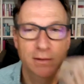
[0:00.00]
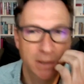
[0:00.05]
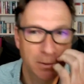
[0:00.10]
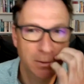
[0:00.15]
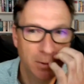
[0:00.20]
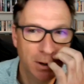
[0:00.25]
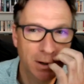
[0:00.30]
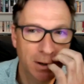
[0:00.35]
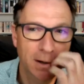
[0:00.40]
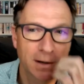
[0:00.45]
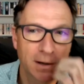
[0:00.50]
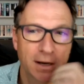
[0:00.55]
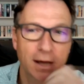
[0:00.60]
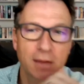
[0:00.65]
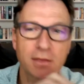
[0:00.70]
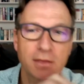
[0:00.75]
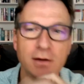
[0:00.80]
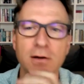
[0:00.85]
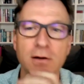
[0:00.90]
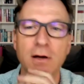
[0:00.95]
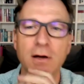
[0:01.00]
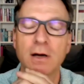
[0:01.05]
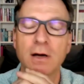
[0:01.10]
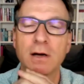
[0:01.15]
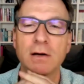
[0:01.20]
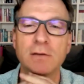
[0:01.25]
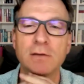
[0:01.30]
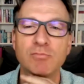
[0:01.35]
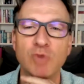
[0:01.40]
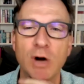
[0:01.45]
another
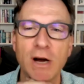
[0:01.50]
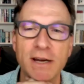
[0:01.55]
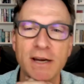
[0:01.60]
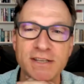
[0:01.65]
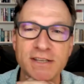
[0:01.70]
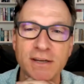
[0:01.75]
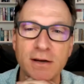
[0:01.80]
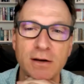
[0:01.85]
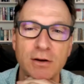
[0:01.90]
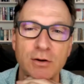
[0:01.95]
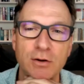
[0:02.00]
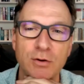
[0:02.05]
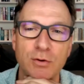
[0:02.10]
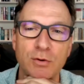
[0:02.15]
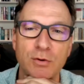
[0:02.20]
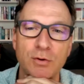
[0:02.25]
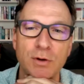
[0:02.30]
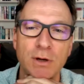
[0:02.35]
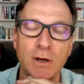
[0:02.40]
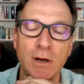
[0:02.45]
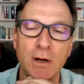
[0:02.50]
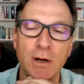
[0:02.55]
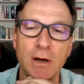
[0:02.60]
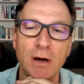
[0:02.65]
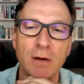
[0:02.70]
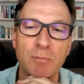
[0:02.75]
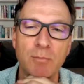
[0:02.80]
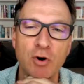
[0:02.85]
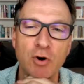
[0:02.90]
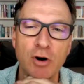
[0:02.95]
writer, a
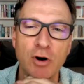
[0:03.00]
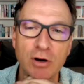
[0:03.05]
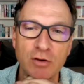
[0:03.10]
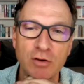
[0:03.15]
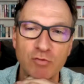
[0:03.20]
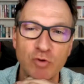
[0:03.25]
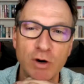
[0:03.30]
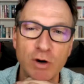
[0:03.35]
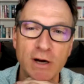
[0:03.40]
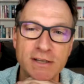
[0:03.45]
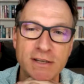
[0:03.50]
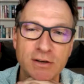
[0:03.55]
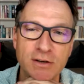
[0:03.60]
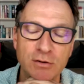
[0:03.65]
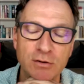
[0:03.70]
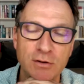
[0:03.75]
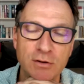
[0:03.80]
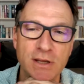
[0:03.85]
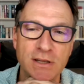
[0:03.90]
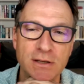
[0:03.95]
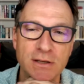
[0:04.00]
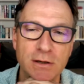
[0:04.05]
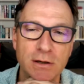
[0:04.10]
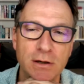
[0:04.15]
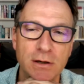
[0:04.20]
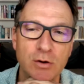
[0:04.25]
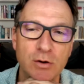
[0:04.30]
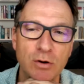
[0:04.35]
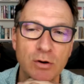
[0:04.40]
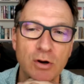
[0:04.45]
Moroccan writer
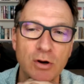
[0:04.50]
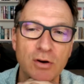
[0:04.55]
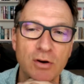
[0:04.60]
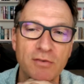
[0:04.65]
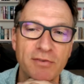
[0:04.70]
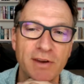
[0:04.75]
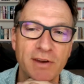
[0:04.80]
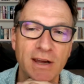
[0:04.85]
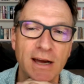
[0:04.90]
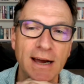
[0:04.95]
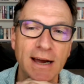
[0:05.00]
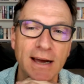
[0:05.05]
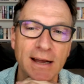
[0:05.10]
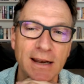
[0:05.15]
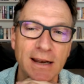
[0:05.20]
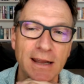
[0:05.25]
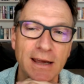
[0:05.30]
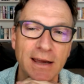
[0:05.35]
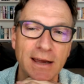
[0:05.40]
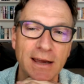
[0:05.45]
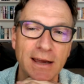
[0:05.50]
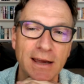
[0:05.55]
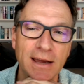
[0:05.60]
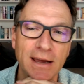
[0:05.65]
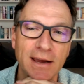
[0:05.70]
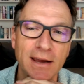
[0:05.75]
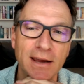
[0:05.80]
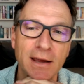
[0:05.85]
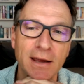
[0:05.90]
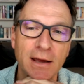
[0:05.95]
called Lotfi Akalay,
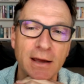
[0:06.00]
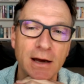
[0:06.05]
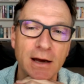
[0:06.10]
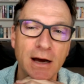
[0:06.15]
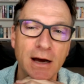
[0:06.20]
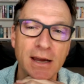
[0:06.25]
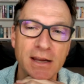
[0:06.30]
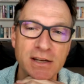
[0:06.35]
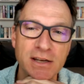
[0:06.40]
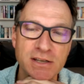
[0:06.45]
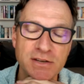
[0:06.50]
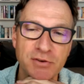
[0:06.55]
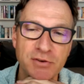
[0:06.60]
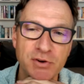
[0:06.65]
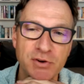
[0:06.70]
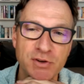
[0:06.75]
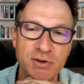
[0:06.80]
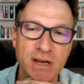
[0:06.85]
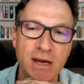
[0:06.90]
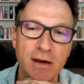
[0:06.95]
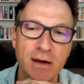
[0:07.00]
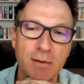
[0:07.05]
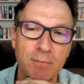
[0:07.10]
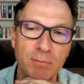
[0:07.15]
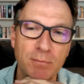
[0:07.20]
I interviewed him,